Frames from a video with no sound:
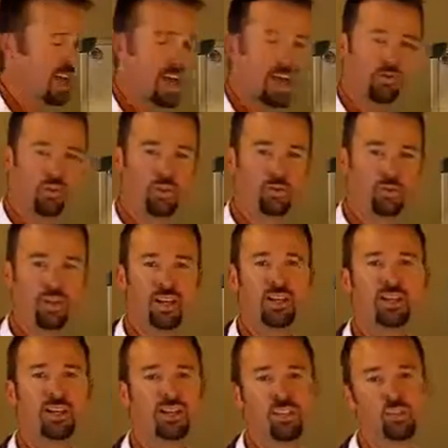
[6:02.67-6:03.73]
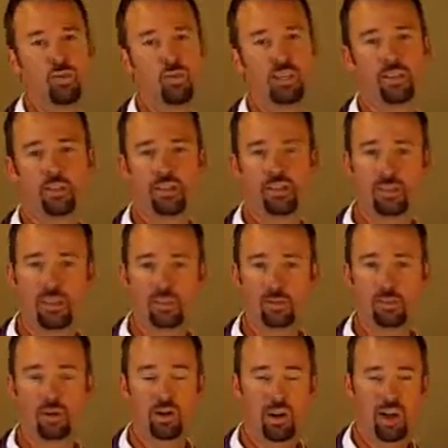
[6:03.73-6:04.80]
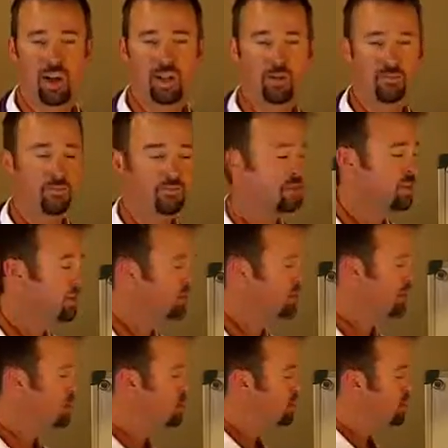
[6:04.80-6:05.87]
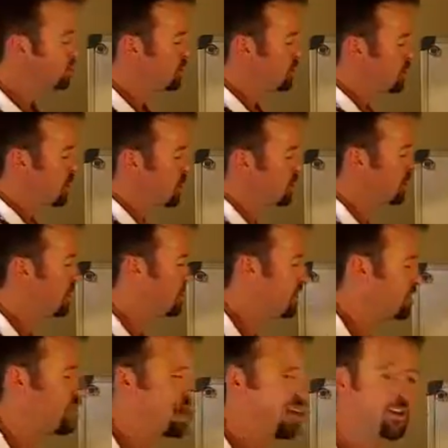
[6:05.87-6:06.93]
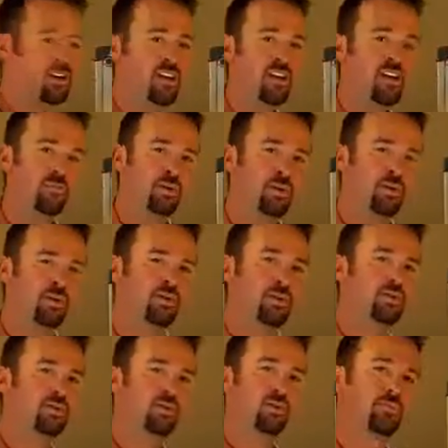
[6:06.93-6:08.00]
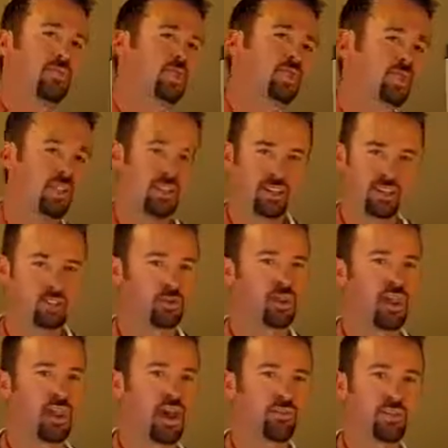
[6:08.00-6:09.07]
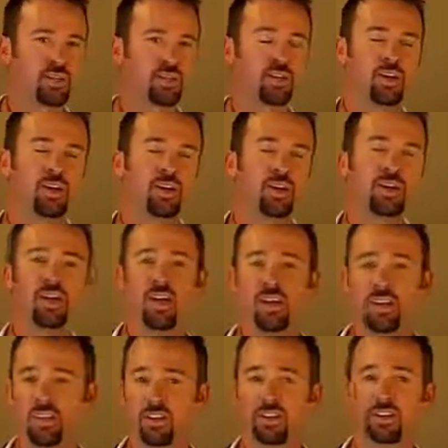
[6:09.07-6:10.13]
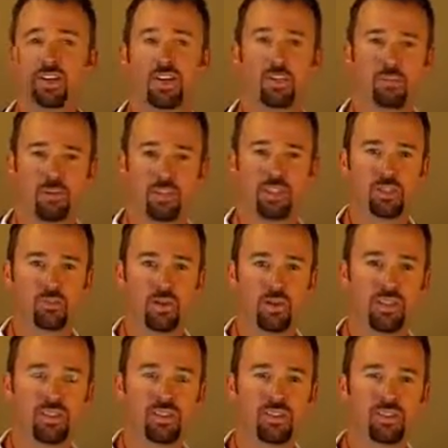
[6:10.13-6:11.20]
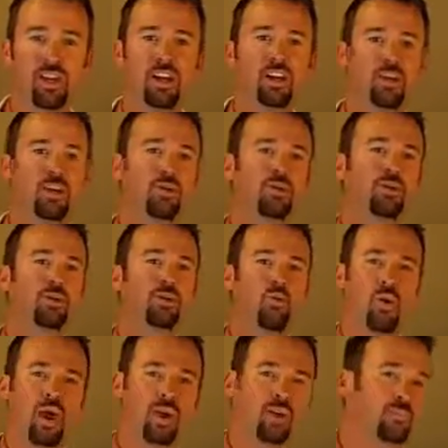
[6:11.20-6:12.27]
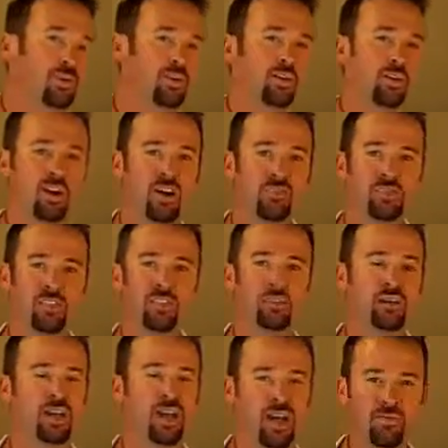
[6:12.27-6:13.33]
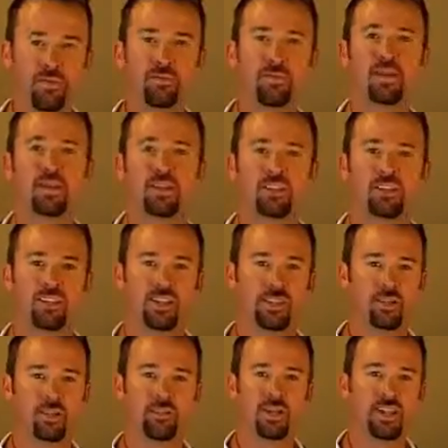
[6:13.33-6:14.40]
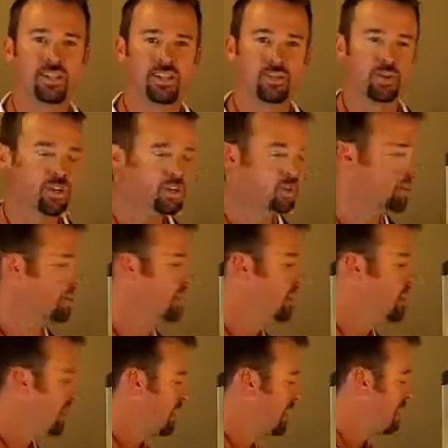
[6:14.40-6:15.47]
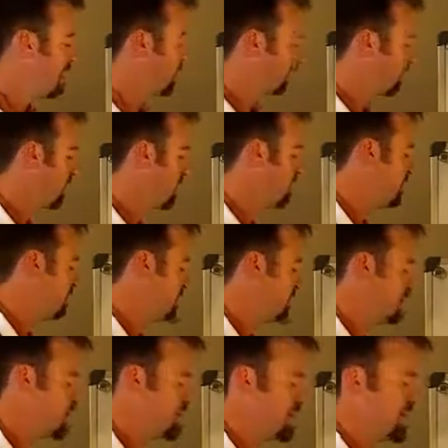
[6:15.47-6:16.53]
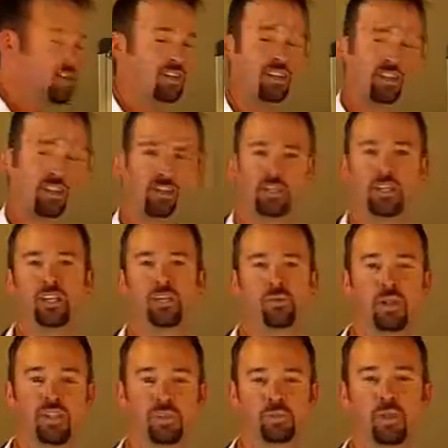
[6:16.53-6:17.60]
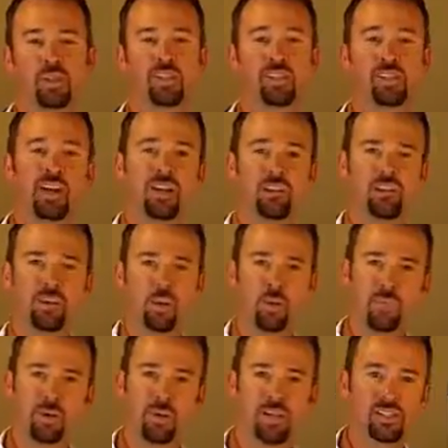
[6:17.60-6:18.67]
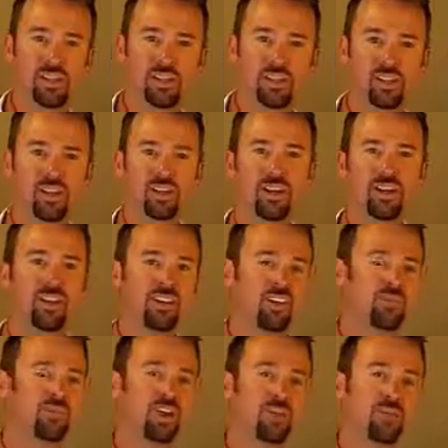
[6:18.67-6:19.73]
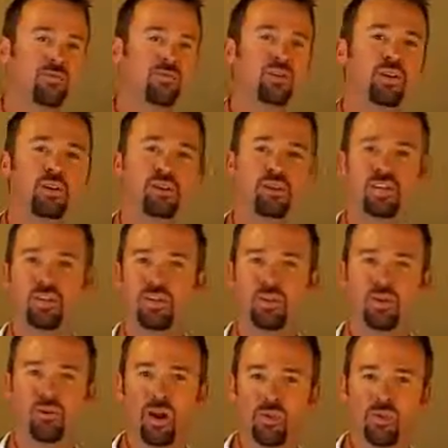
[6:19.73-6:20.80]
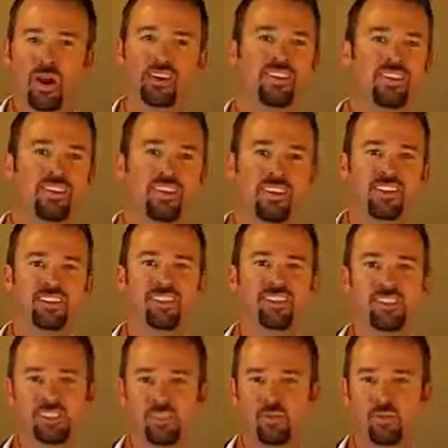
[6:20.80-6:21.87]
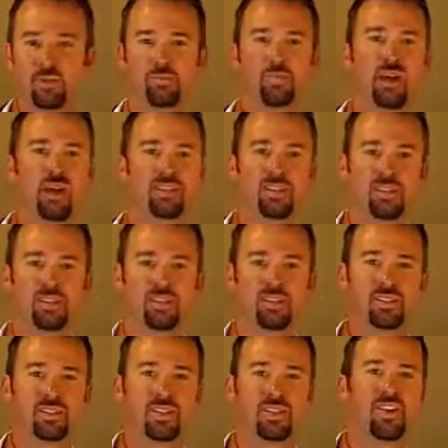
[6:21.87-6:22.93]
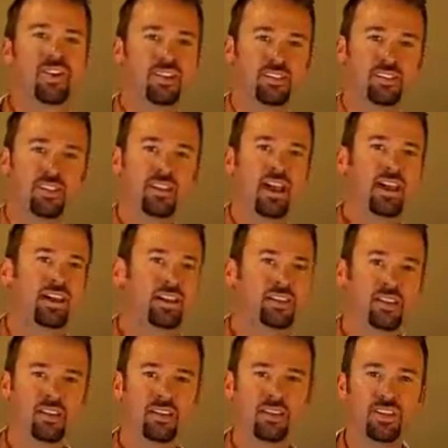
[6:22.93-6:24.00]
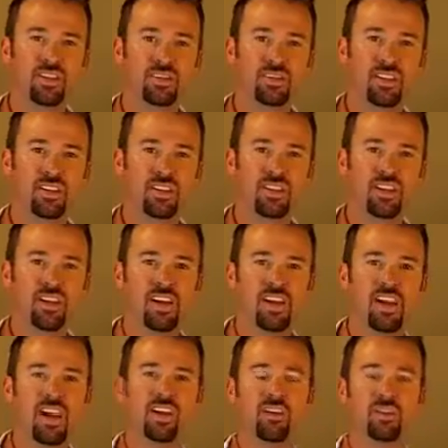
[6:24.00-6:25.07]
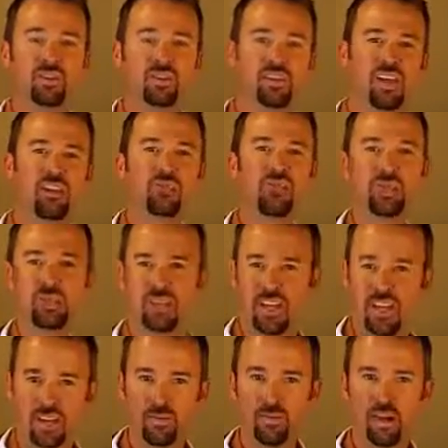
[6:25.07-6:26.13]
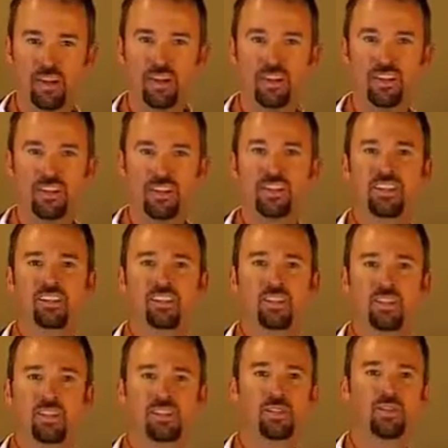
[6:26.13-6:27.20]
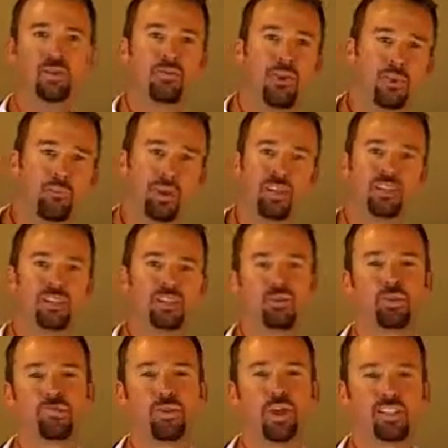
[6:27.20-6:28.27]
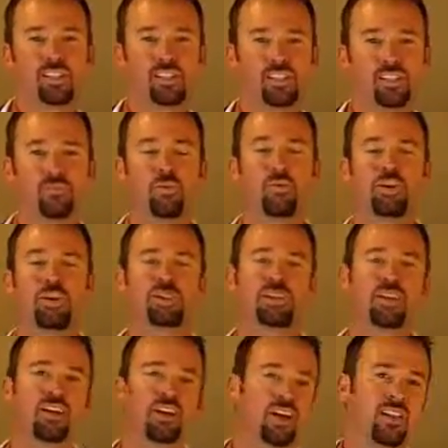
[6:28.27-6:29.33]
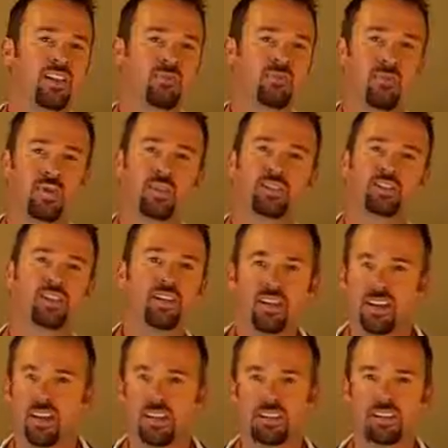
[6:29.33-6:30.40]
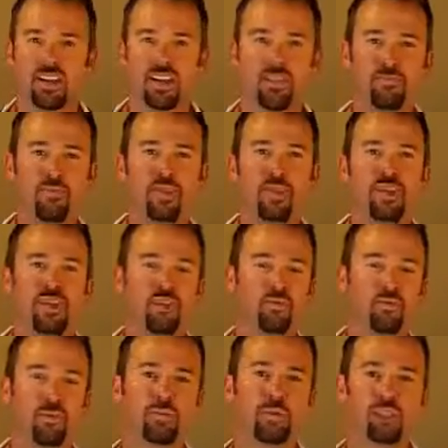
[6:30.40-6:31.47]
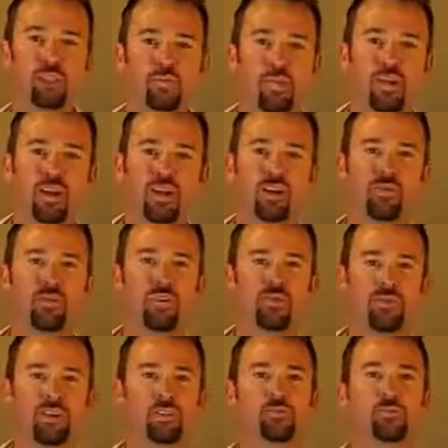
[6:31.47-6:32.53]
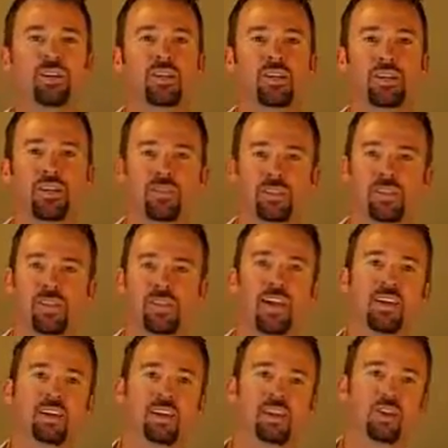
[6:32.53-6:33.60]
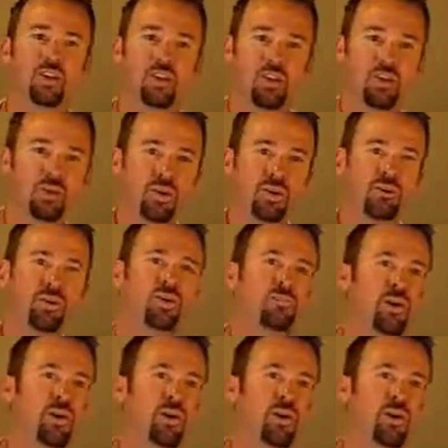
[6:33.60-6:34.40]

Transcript: average rate is 23 cents per item. Now, you can do a lot better than that, but even if you were to pay the industry average on interchange plus rates, you would be way better off than you would ever be on a tiered rate structure. And that's why you need to demand interchange plus pricing out of your processor. If they refuse, you need to run like the Dickens and switch processors. It's a lot easier than you think, and it'll save you a ton of money. So this has been Rhett Bayless with The Processing Point. I look forward to seeing you next time, and remember to swing on over to Facebook and give us a like so that you can be a